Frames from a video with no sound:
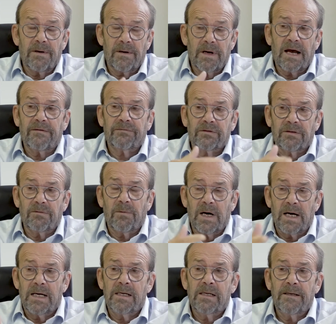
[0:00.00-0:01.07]
after a
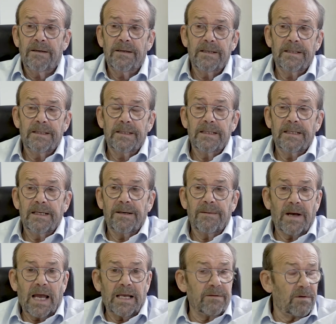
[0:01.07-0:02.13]
while,
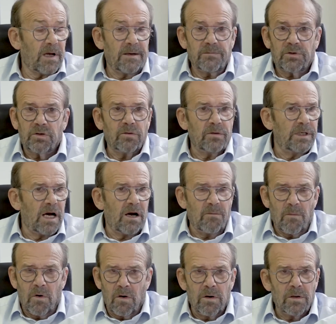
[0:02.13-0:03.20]
and I'm sure now
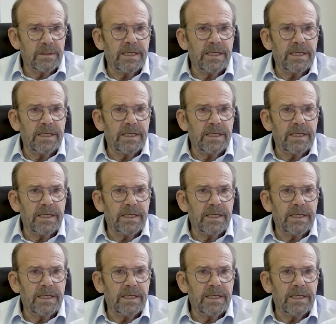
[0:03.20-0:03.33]
more